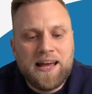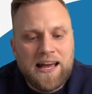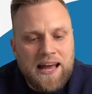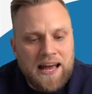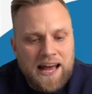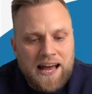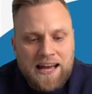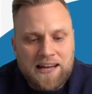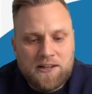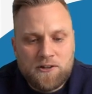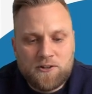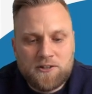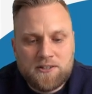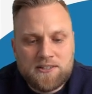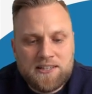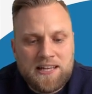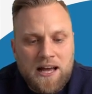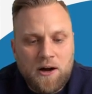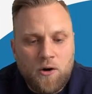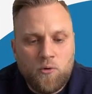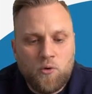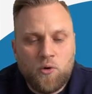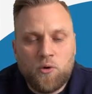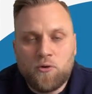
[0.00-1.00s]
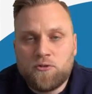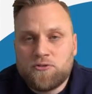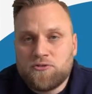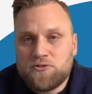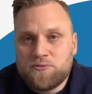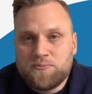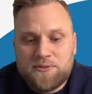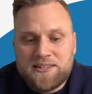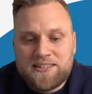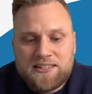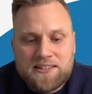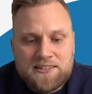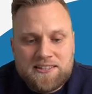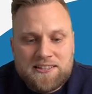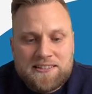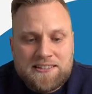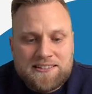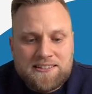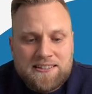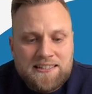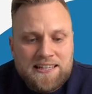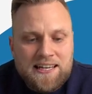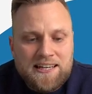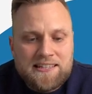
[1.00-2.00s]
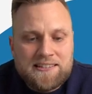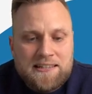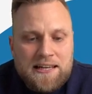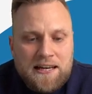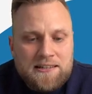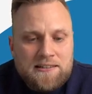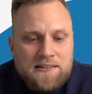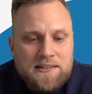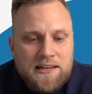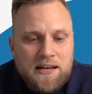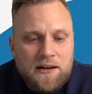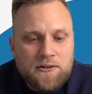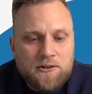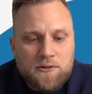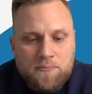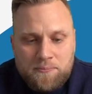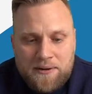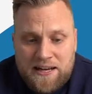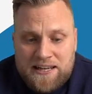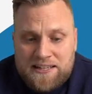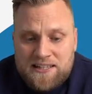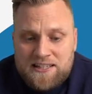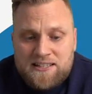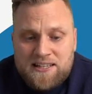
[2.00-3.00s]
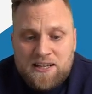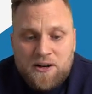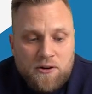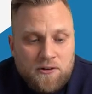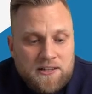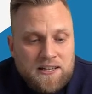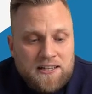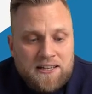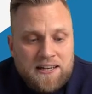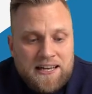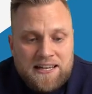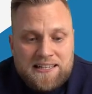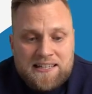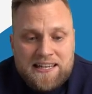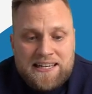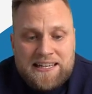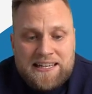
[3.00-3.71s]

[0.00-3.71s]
I could now also immediately select another bank account here, and I